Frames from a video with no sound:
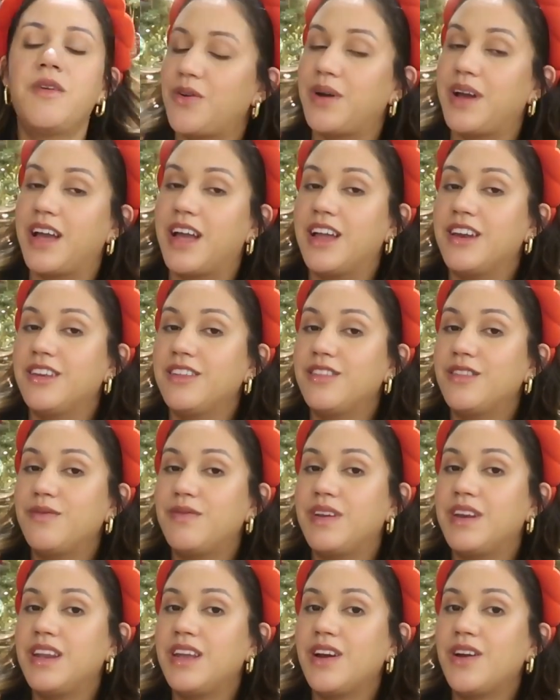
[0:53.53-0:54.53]
So I ended the
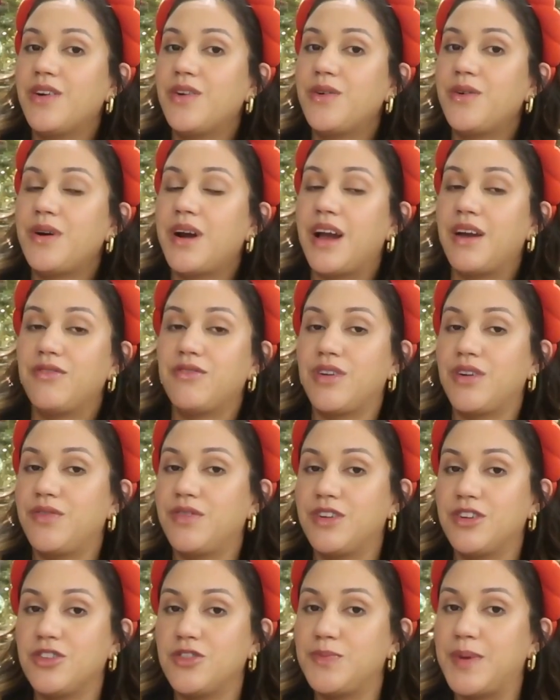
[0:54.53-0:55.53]
video after I
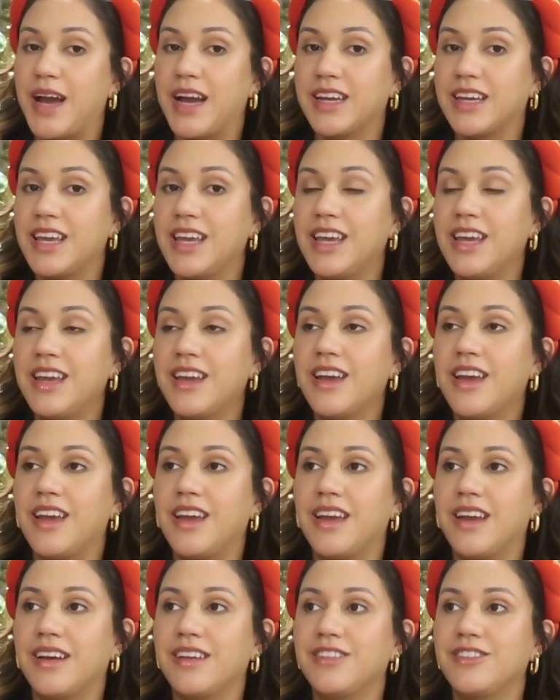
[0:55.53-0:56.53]
finished packing
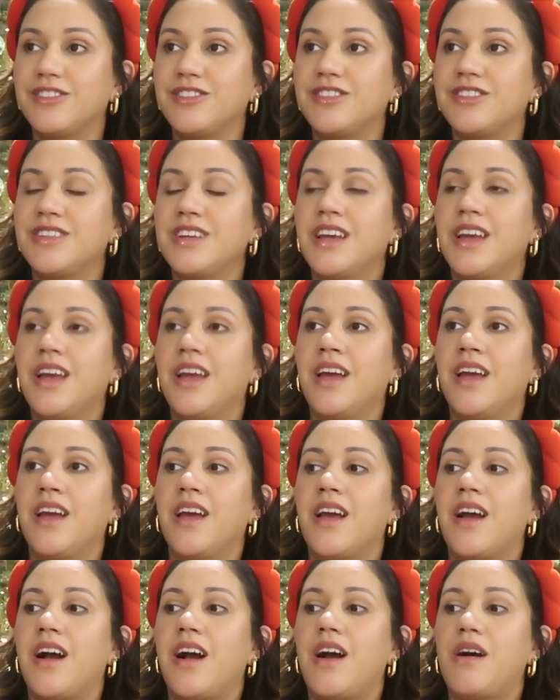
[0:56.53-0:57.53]
and
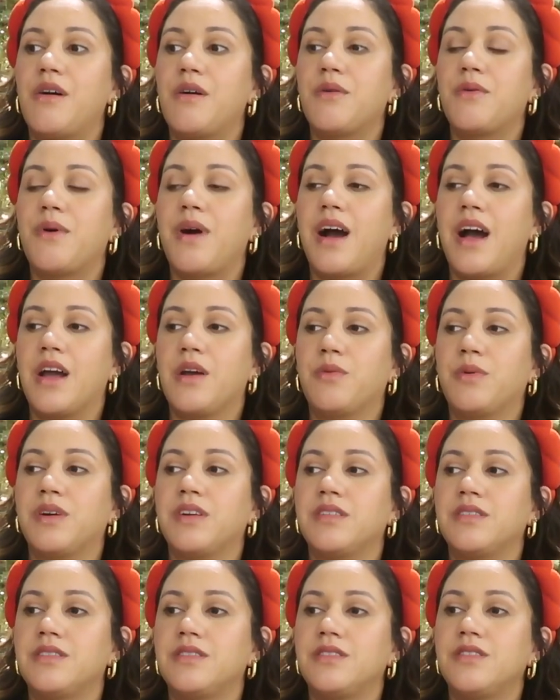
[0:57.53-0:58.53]
how I
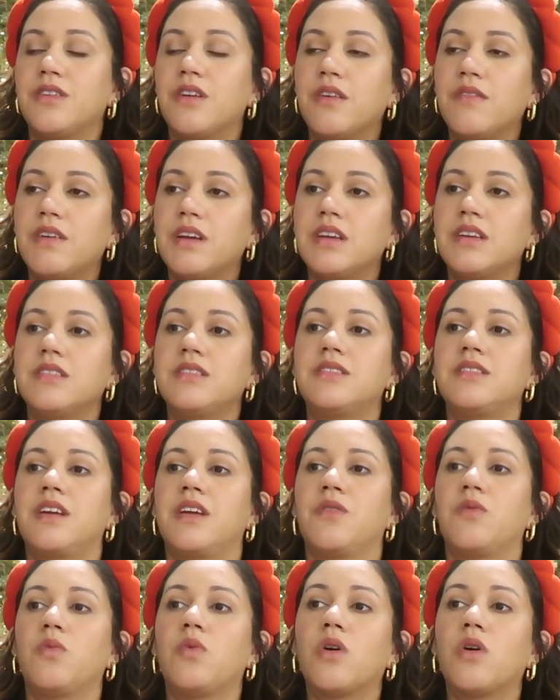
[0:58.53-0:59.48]
was nervous and